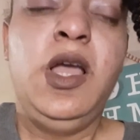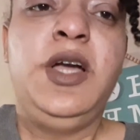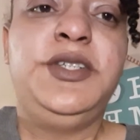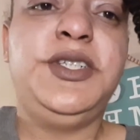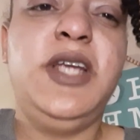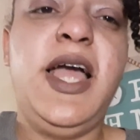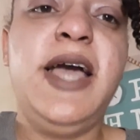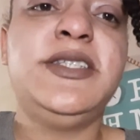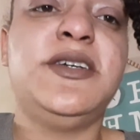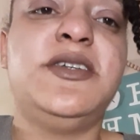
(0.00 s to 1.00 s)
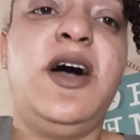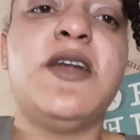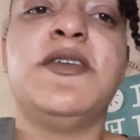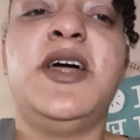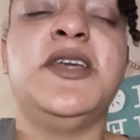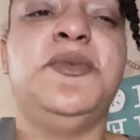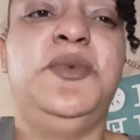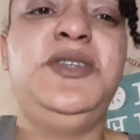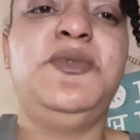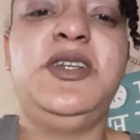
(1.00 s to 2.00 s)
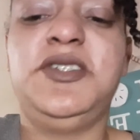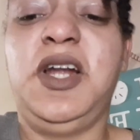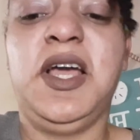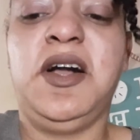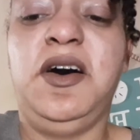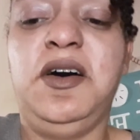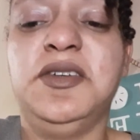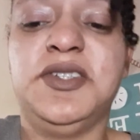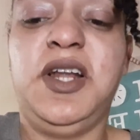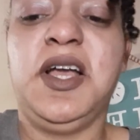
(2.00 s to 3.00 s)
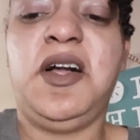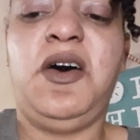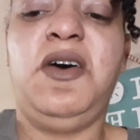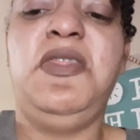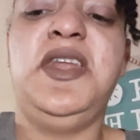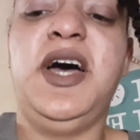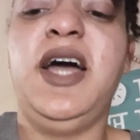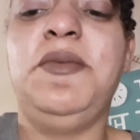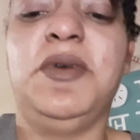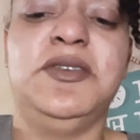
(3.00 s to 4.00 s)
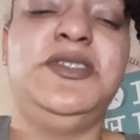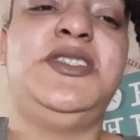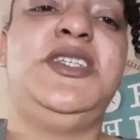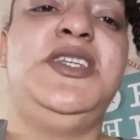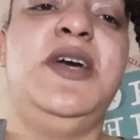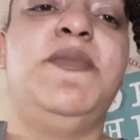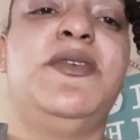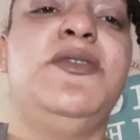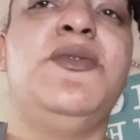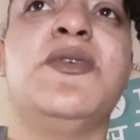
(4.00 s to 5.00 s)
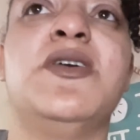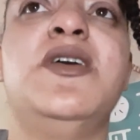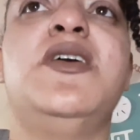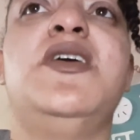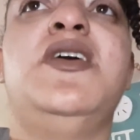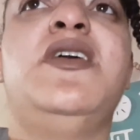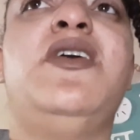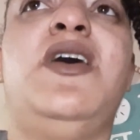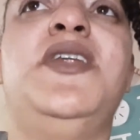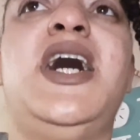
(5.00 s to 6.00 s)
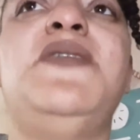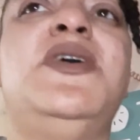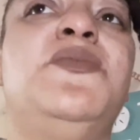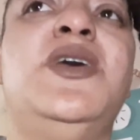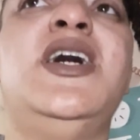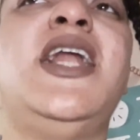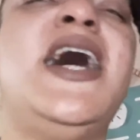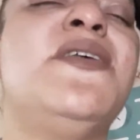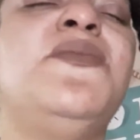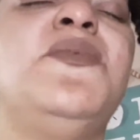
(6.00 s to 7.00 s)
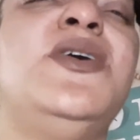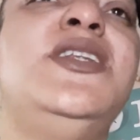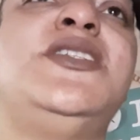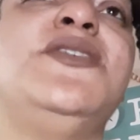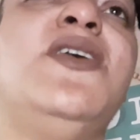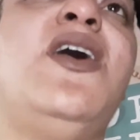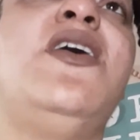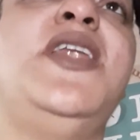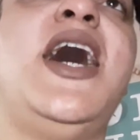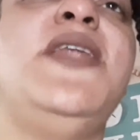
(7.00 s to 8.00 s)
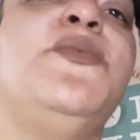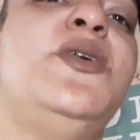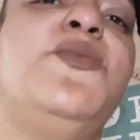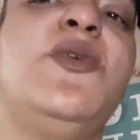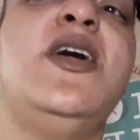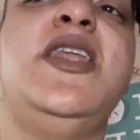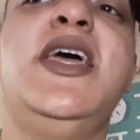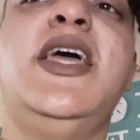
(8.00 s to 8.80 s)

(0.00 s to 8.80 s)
She asks her daughter, like, which one should I call? Should I call the non-emergency number or call 911? I don't want to call 911